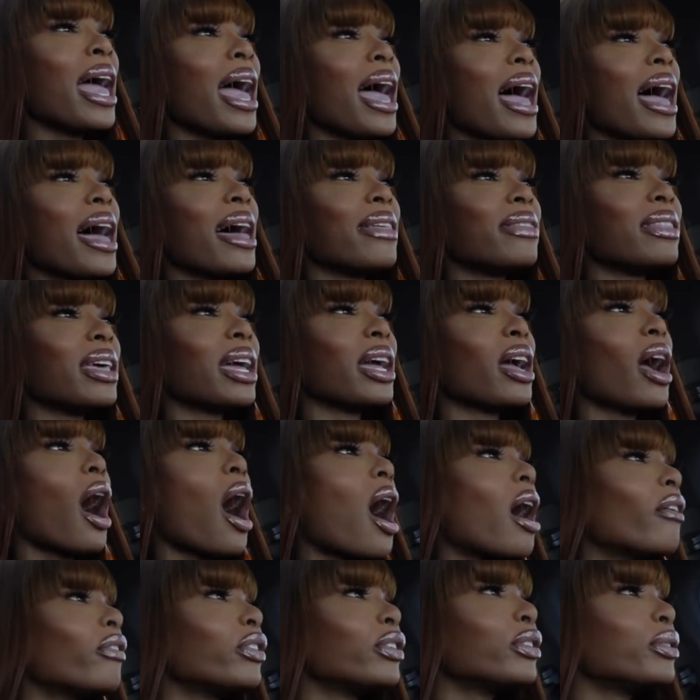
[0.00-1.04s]
And they
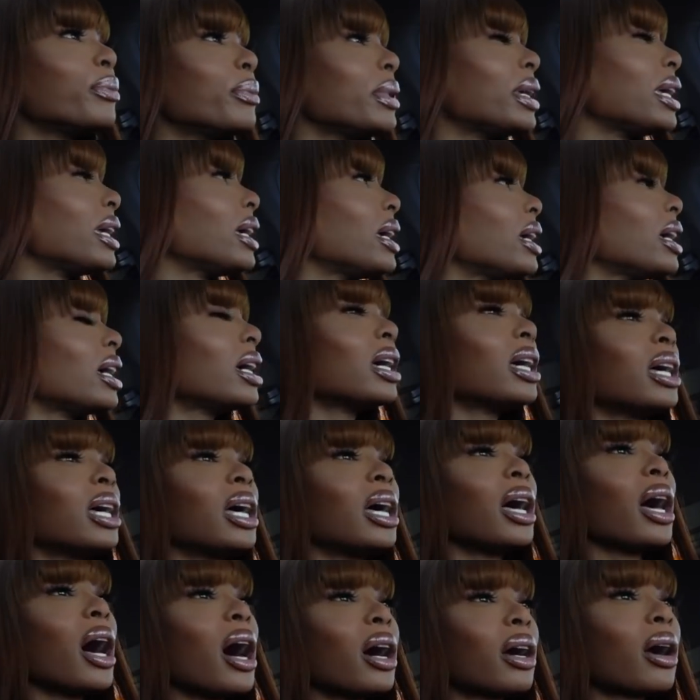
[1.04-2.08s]
offered me
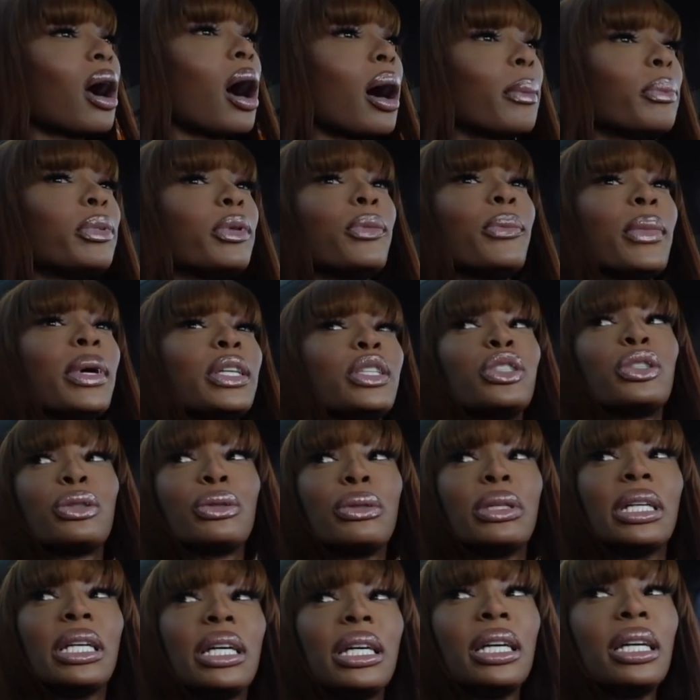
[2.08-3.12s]
a
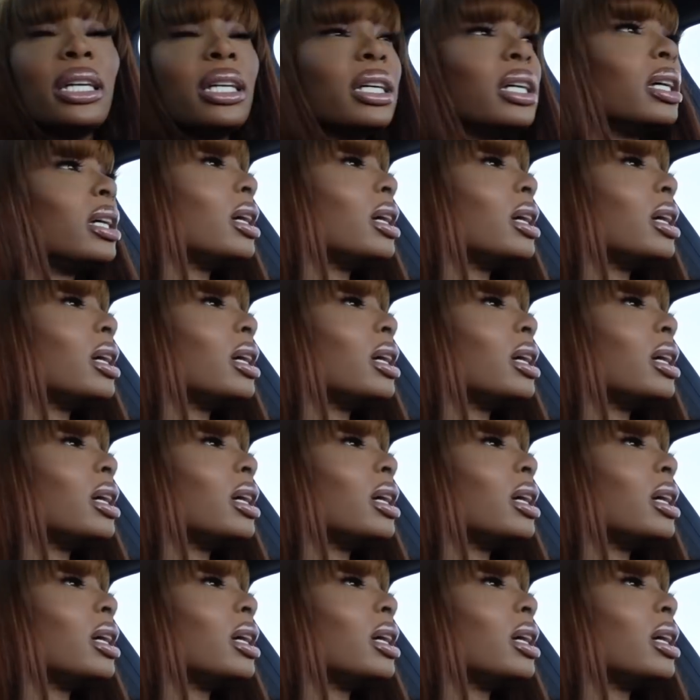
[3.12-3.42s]
complimentary